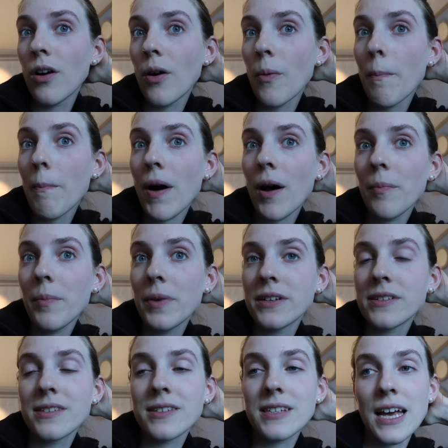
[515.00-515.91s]
Mum
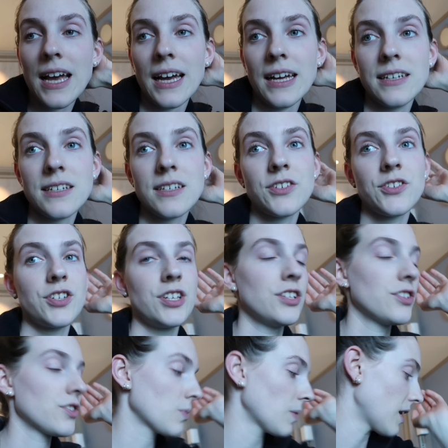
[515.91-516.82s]
has said,
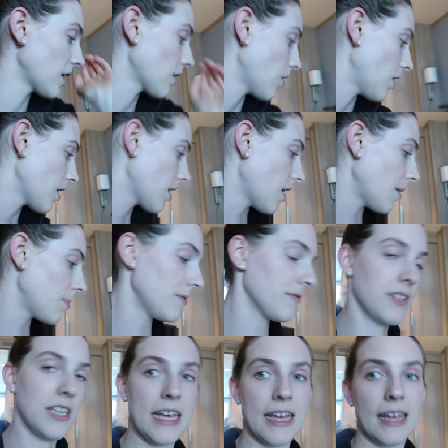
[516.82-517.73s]
she just went and got a cup
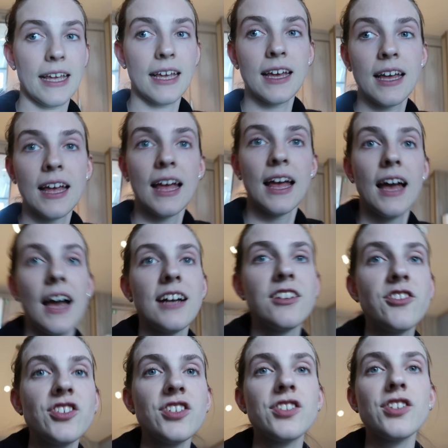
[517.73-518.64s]
of tea,
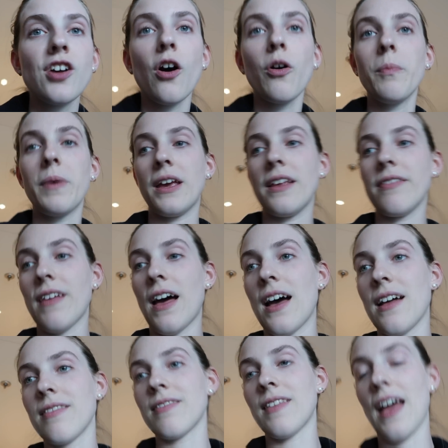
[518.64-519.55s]
and she's told me
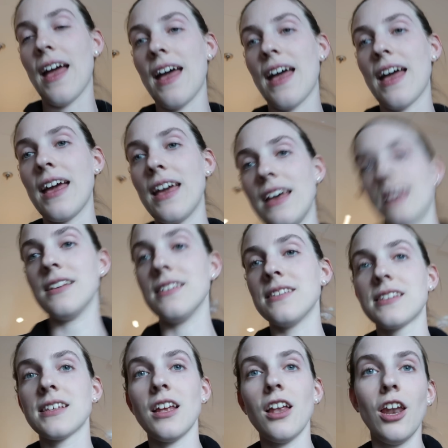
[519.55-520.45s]
that there
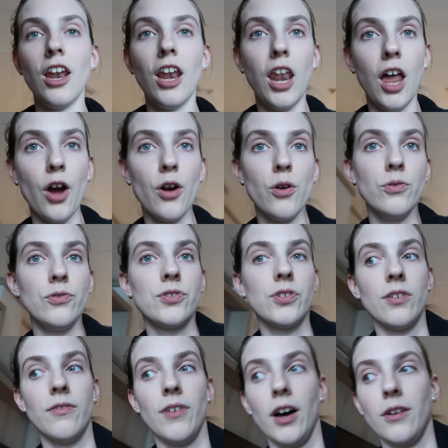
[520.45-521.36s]
is
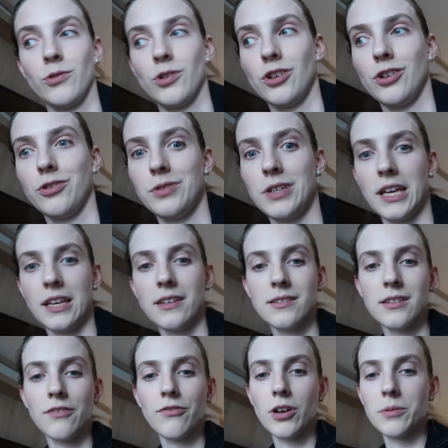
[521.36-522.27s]
loads of afternoon tea
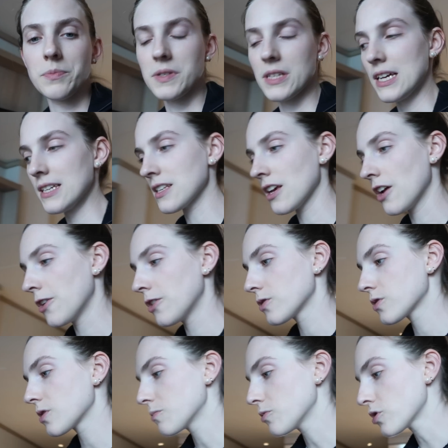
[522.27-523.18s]
stuff upstairs. Yeah.
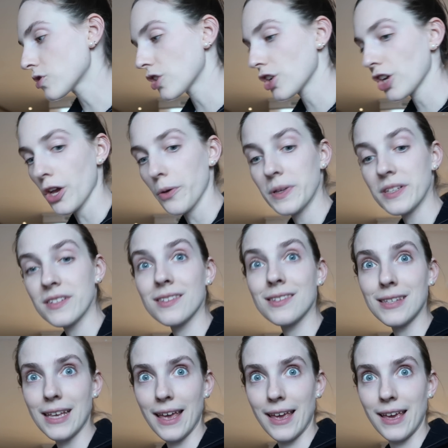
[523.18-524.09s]
So I'm just going to go and
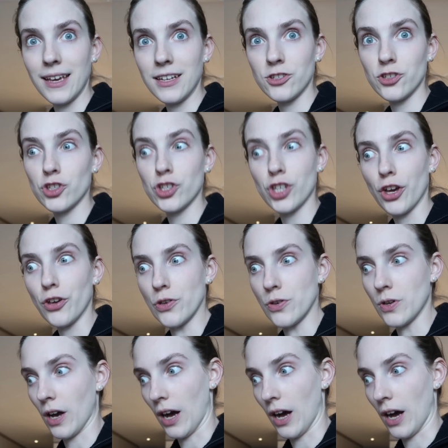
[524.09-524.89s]
see to show you